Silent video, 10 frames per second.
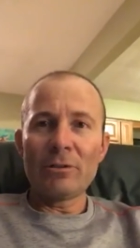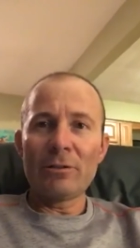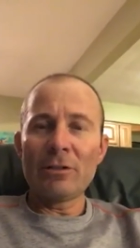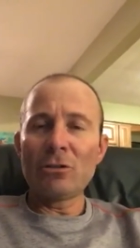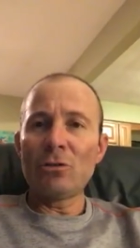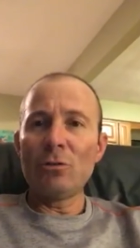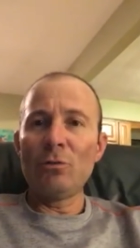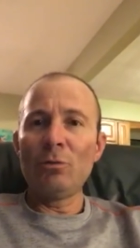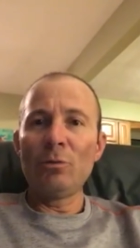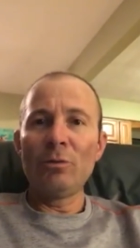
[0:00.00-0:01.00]
what sets
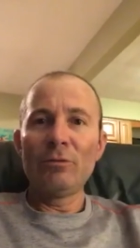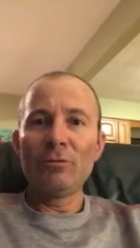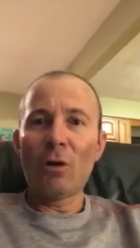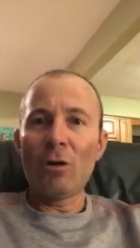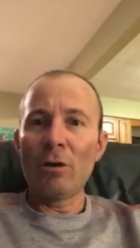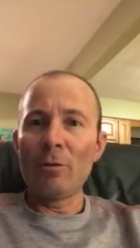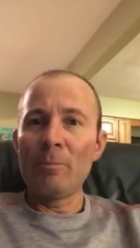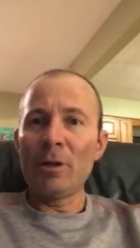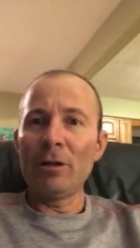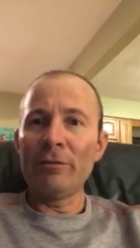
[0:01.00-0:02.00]
you far
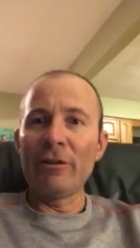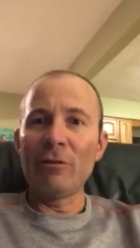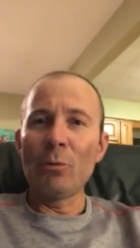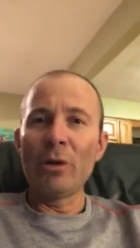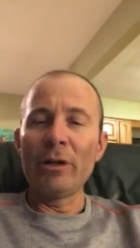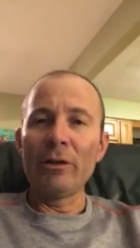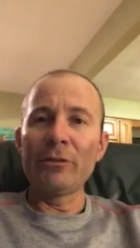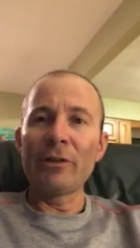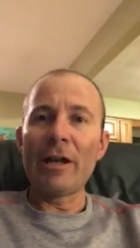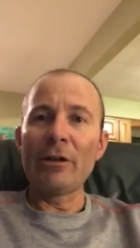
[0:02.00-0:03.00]
above everyone
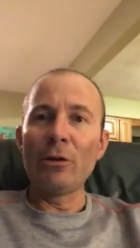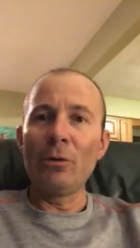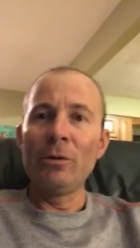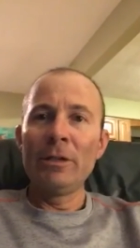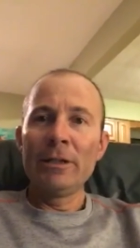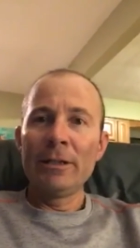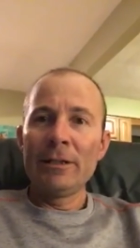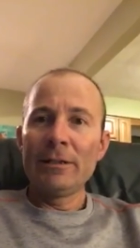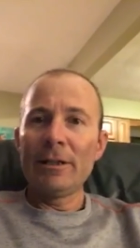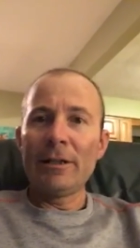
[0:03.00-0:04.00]
else that I know.
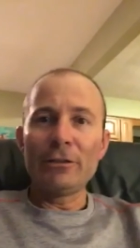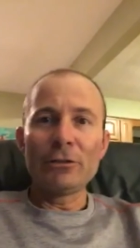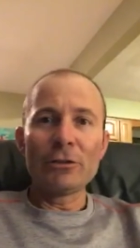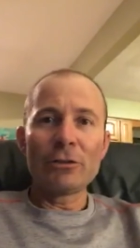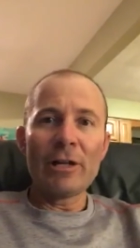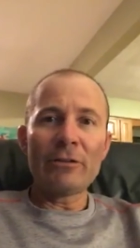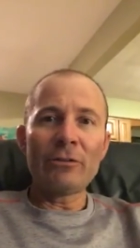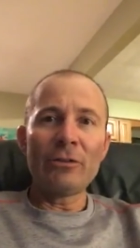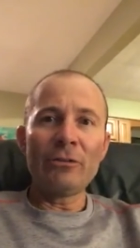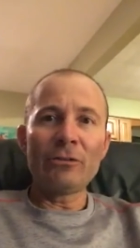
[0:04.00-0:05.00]
Uh, you're a great
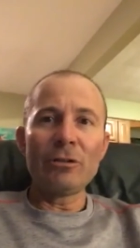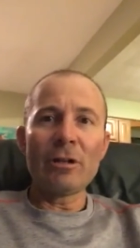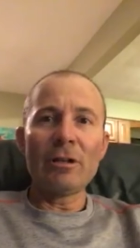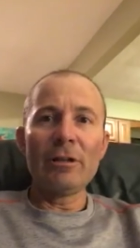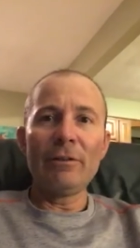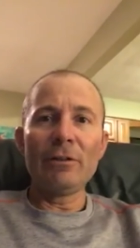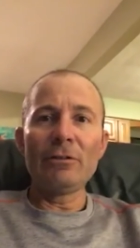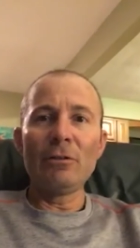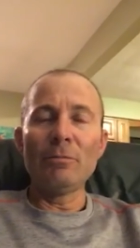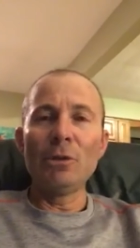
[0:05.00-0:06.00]
sister. I love you
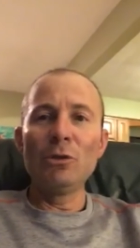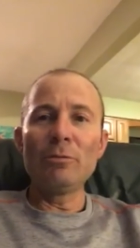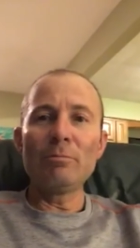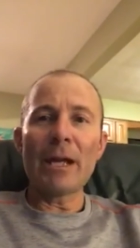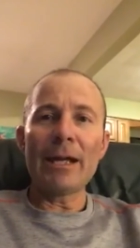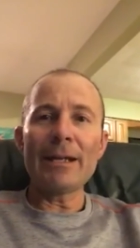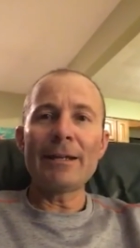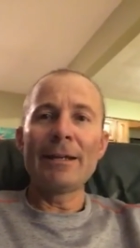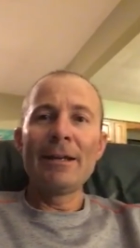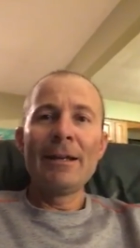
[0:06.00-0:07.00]
to the moon and
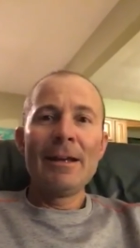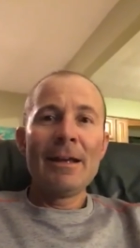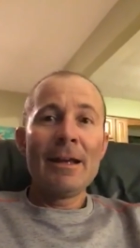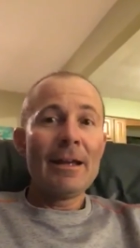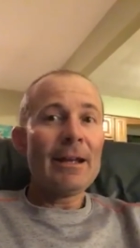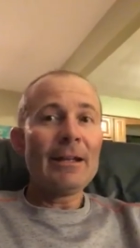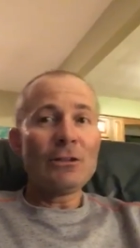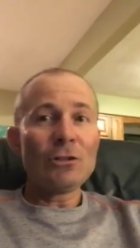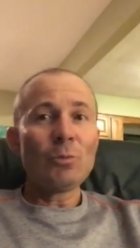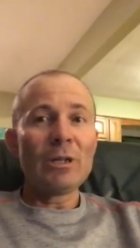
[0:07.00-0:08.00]
back. And I
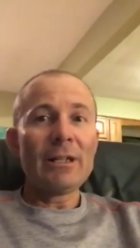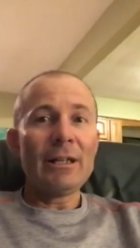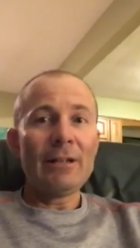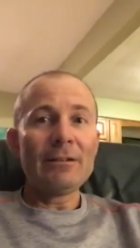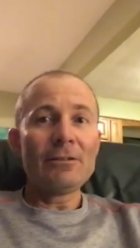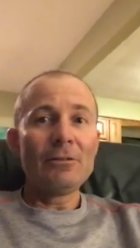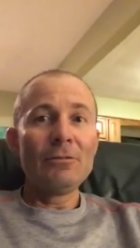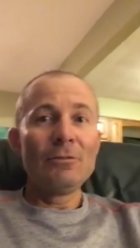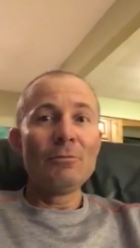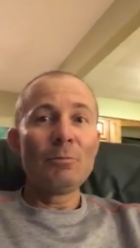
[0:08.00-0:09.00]
just want to again
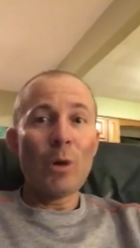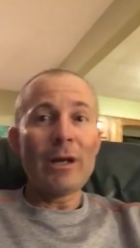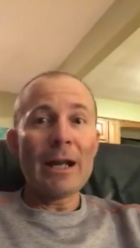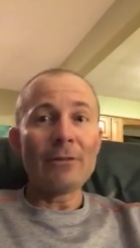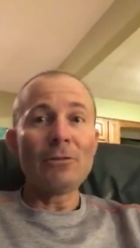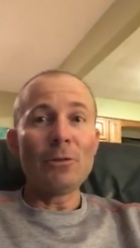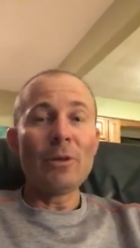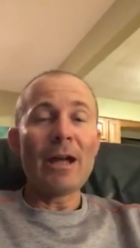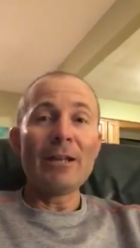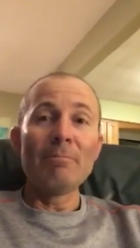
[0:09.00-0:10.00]
point out to you
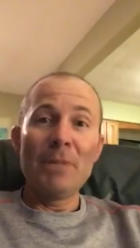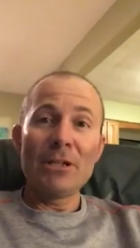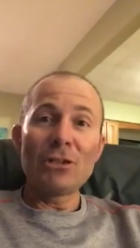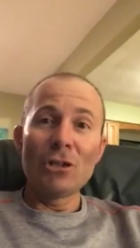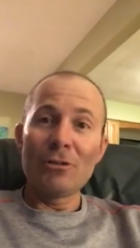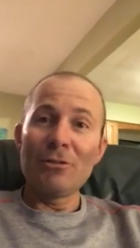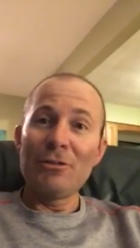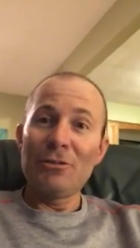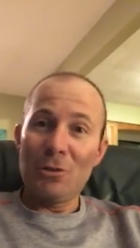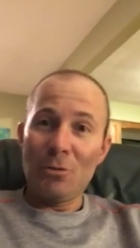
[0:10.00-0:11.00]
that I am much younger
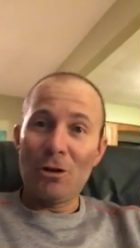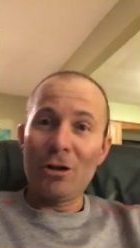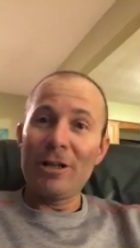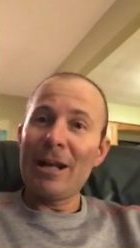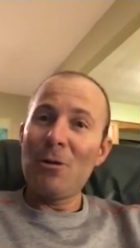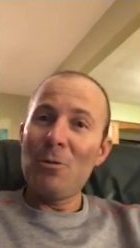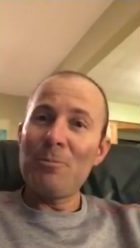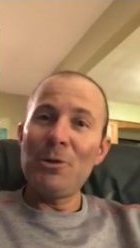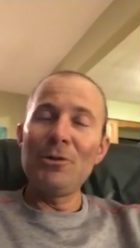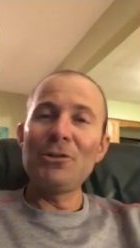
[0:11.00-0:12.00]
than you are, and I
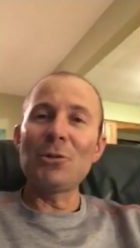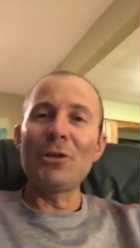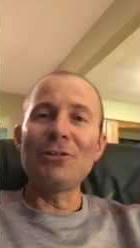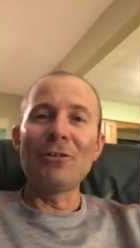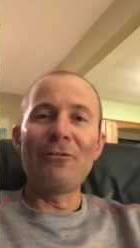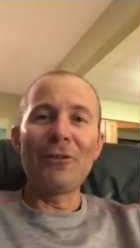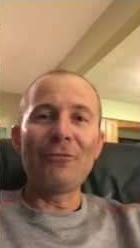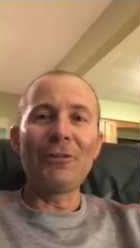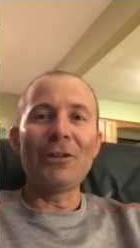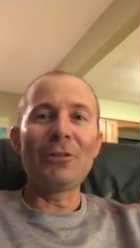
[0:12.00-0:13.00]
hope you enjoyed your
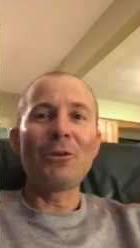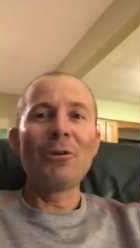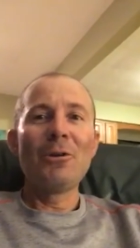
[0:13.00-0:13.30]
50th